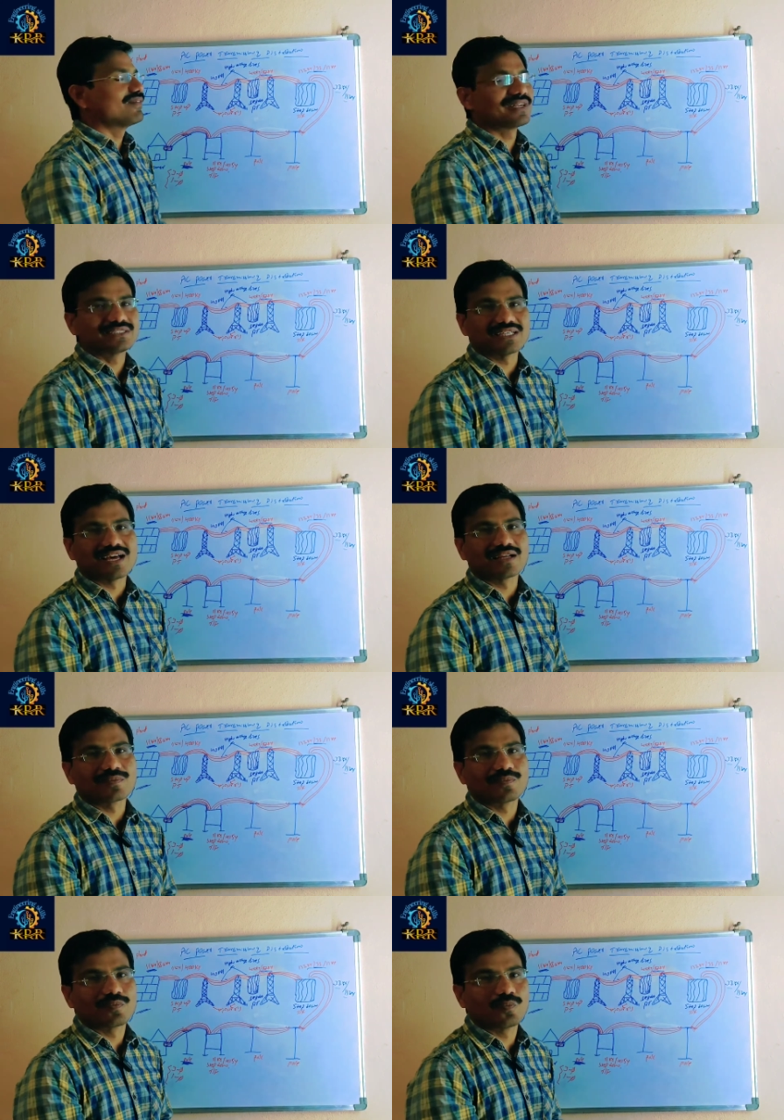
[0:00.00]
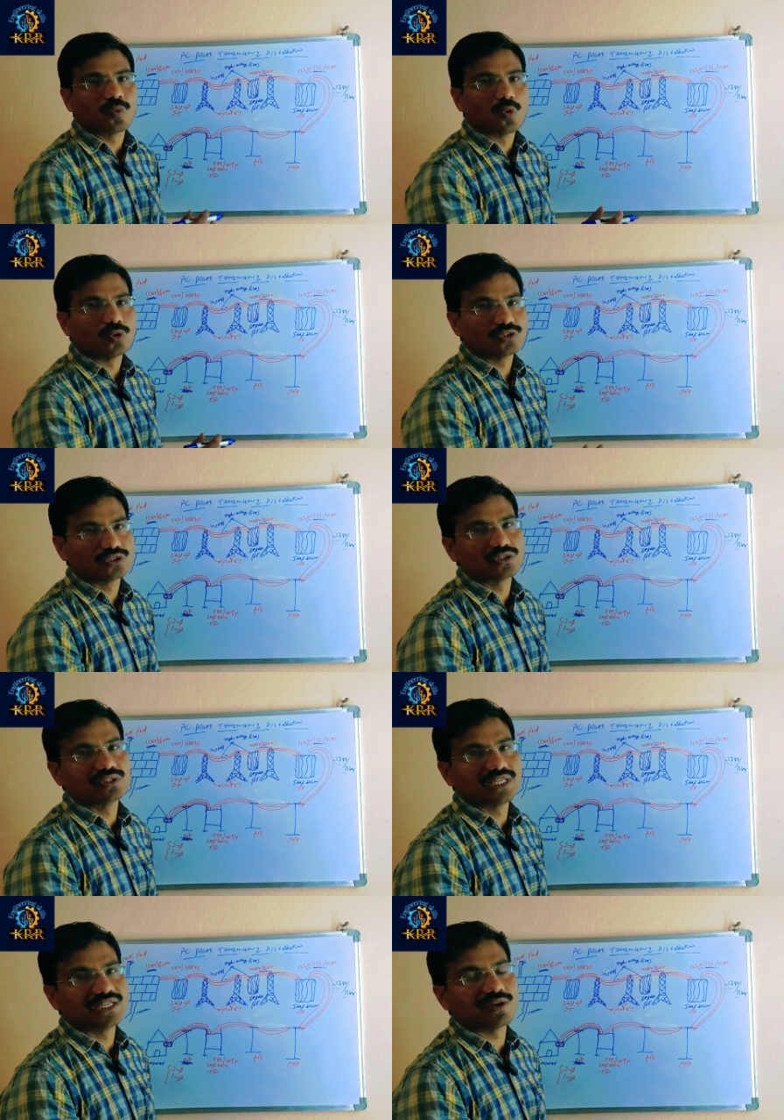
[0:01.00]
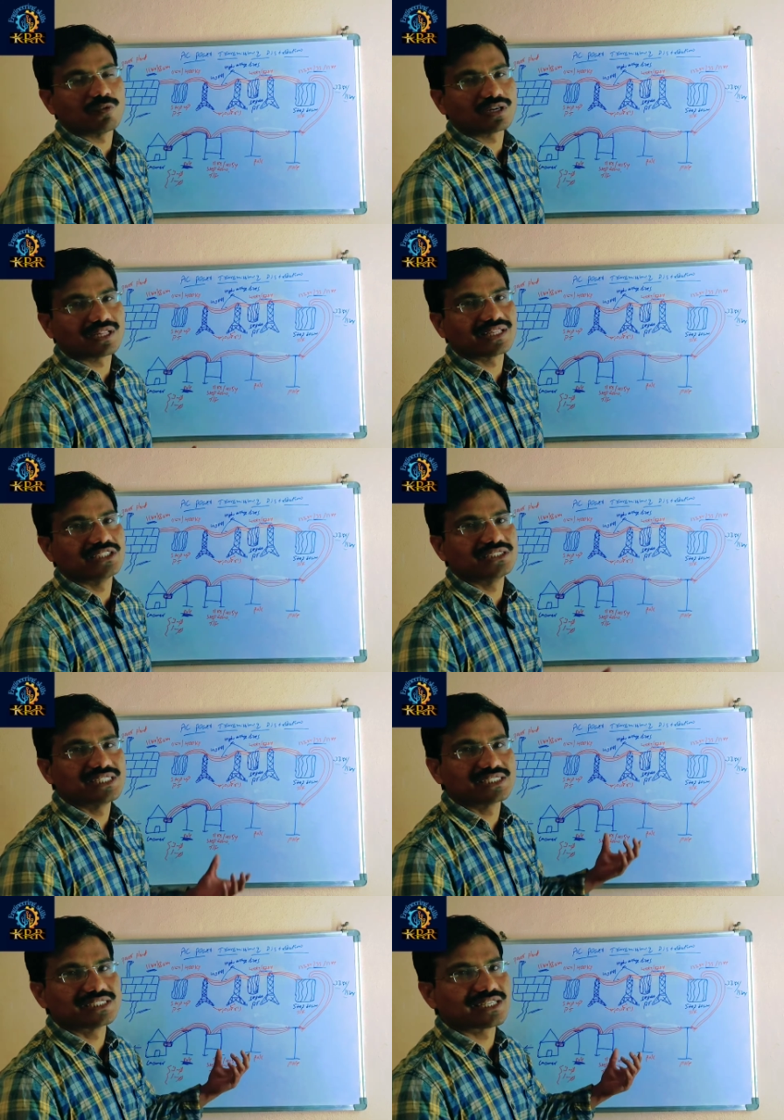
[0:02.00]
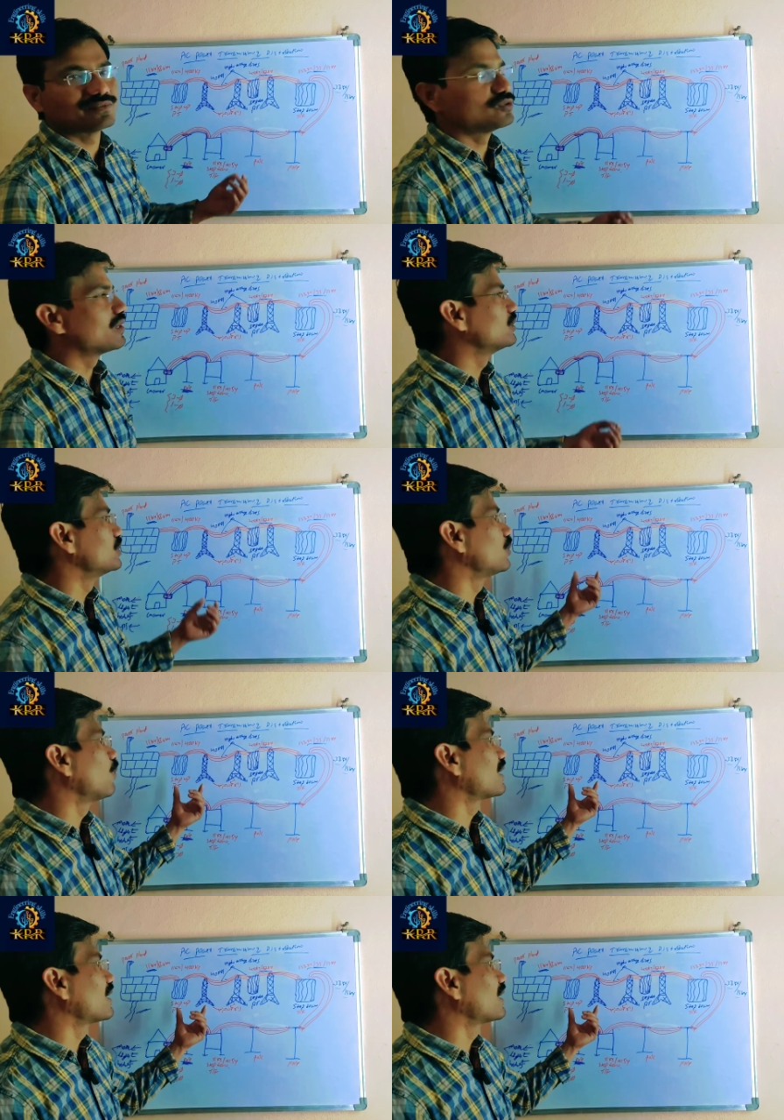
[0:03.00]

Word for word: towers or poles area, what are the insulation types we are using,